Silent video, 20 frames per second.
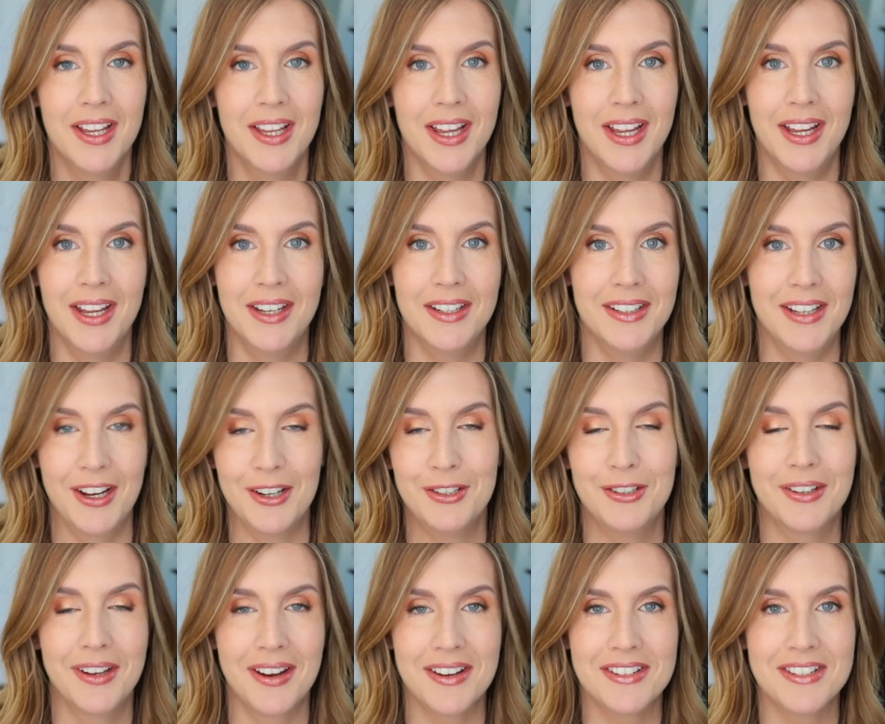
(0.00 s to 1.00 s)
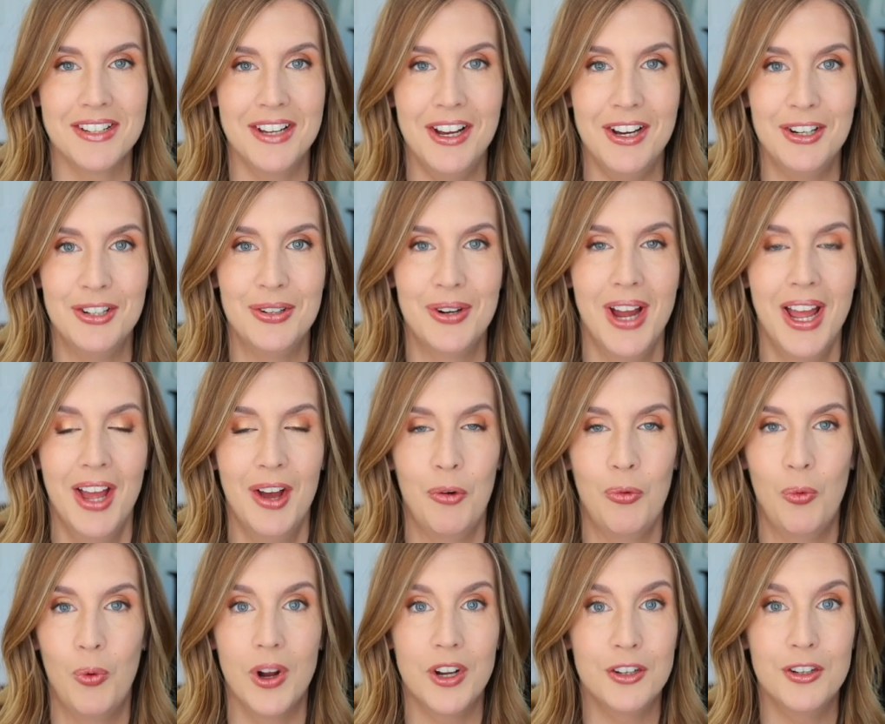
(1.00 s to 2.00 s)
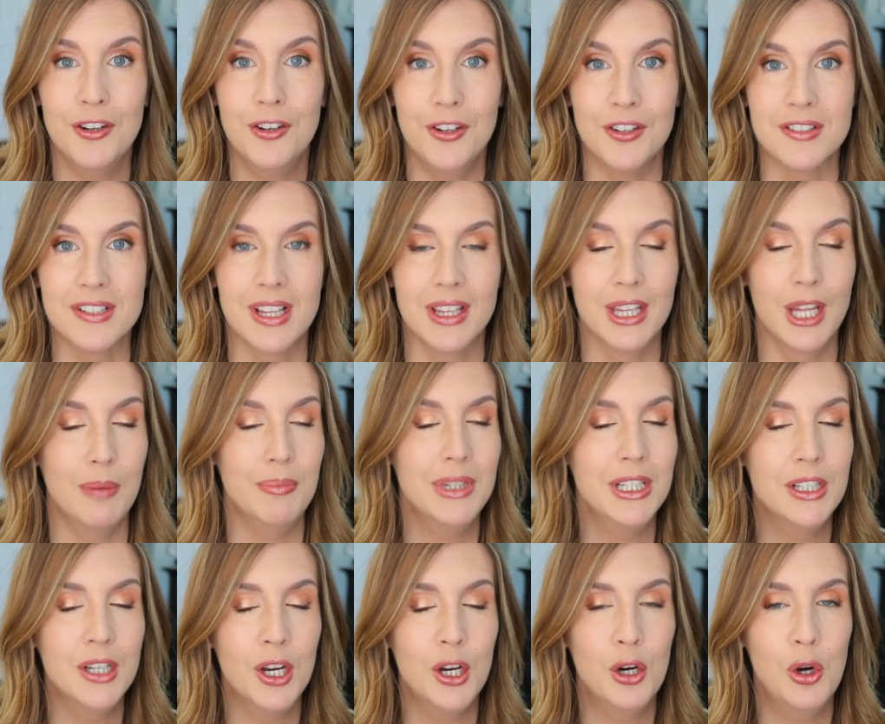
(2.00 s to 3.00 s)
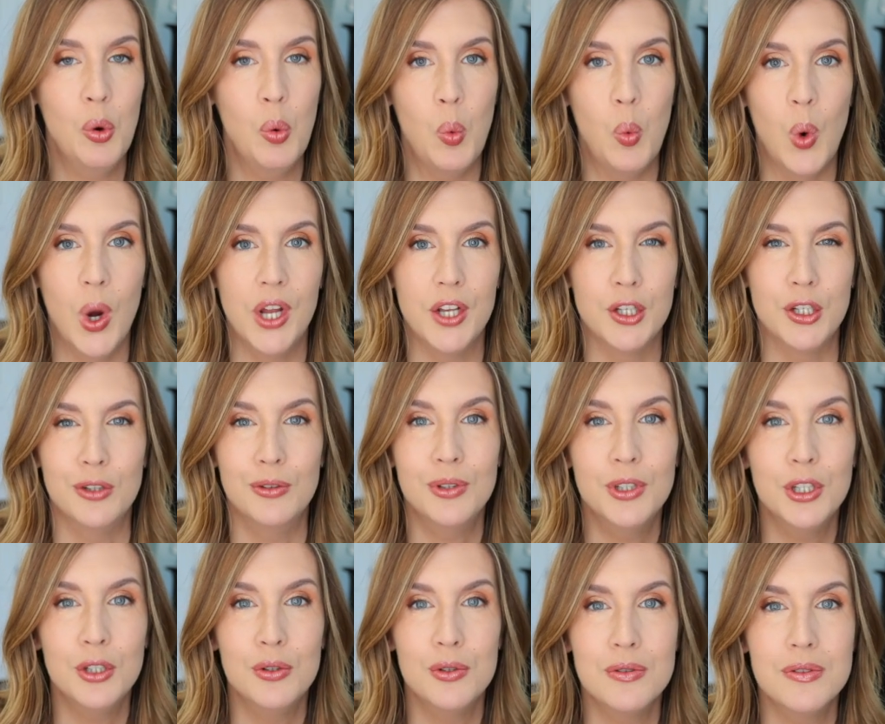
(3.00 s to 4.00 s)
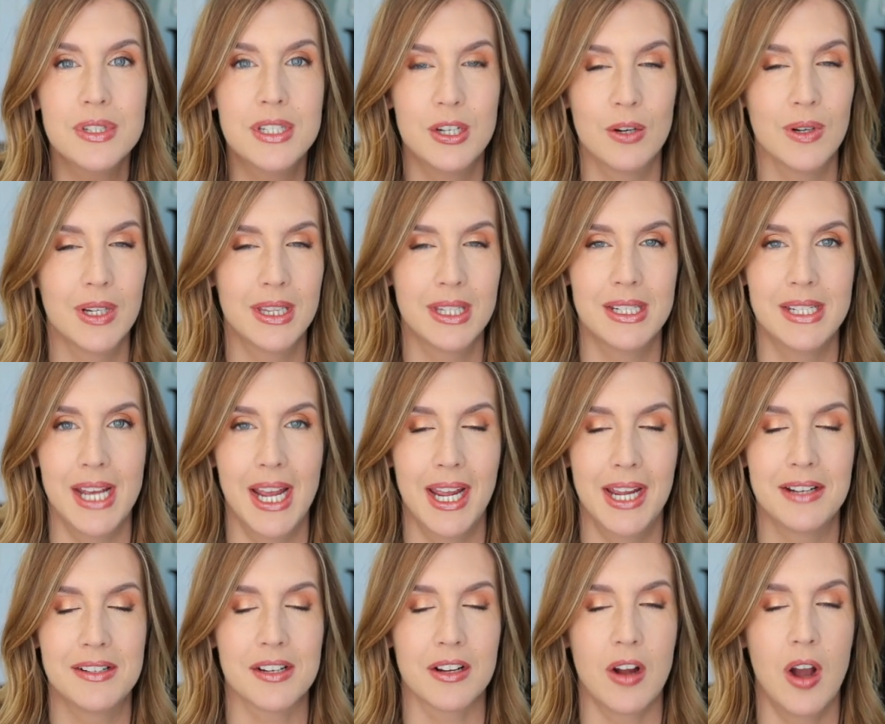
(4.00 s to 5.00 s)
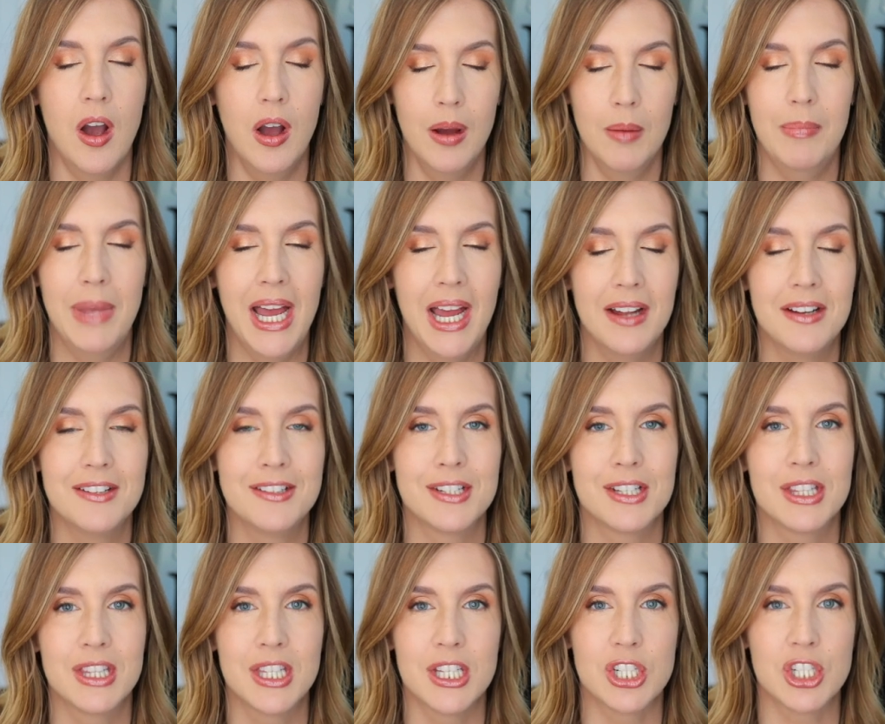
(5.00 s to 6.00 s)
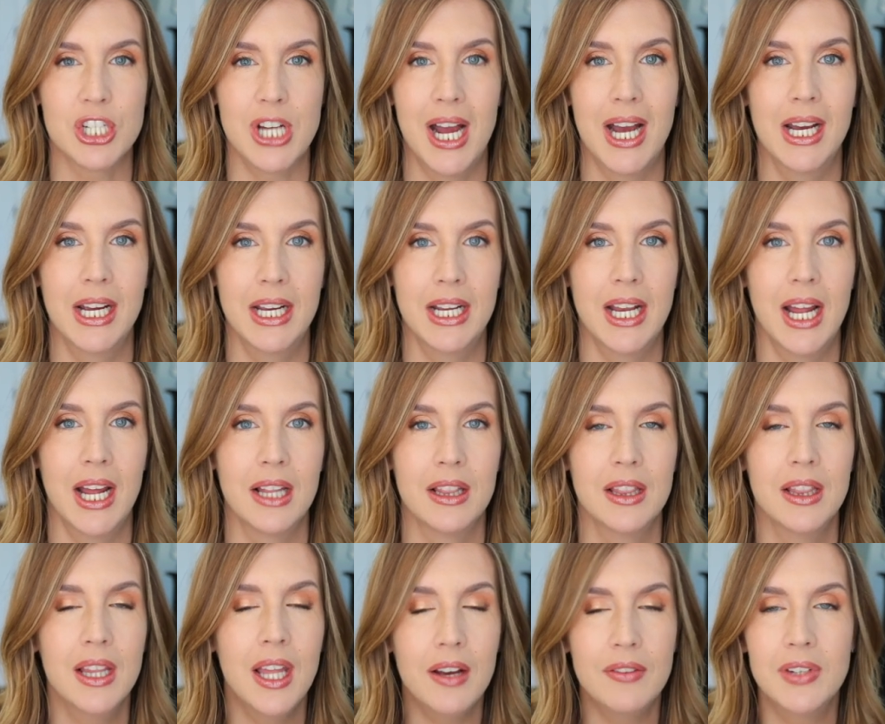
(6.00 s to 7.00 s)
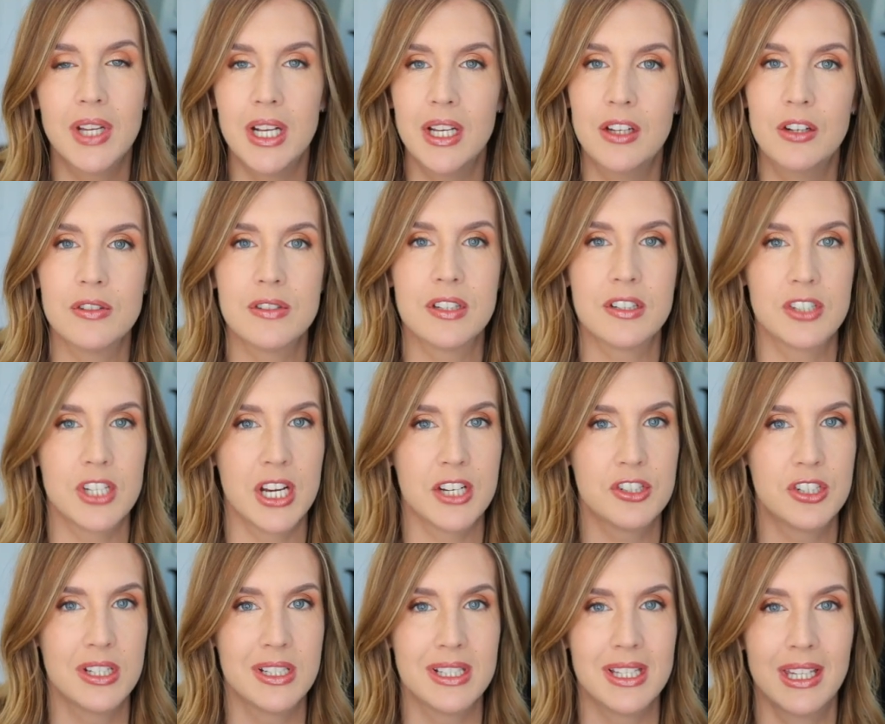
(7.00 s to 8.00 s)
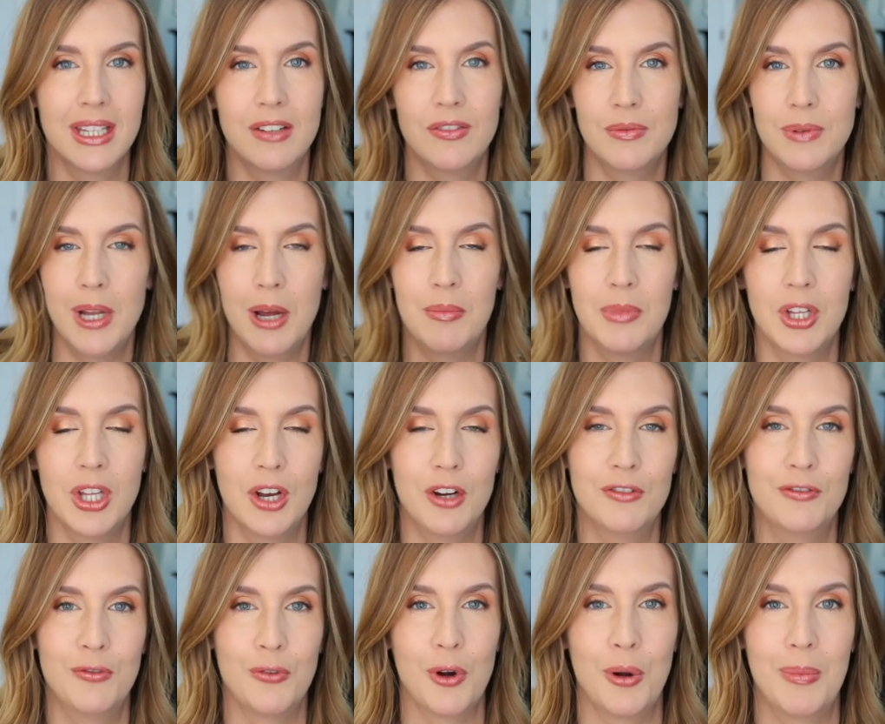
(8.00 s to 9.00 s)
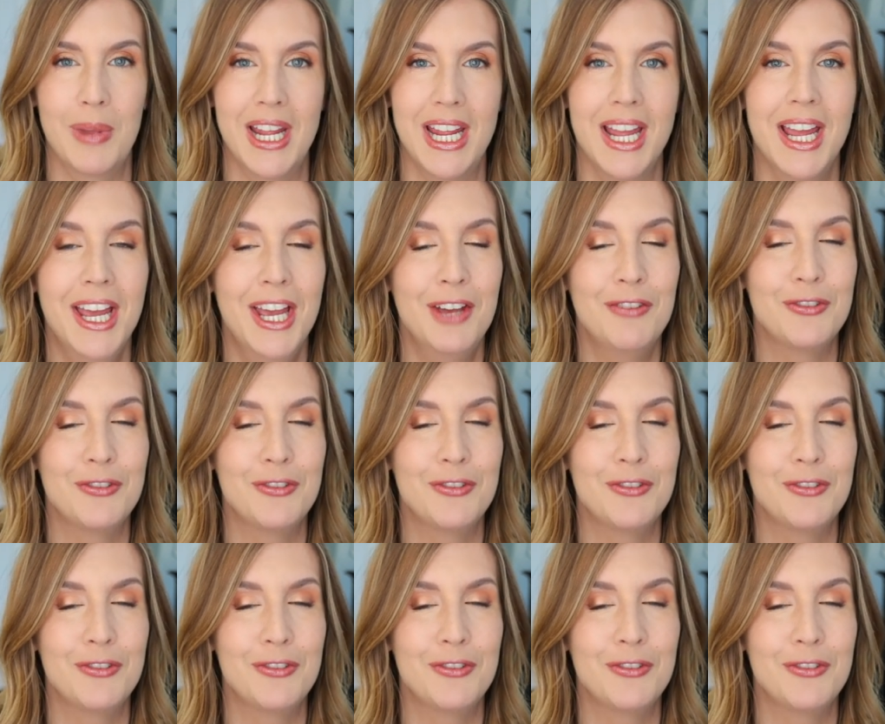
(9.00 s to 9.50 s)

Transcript: And now you guys know. What are yours? Let me know what you use during the day to combat the shine. I love getting your suggestions. Leave them down below for me.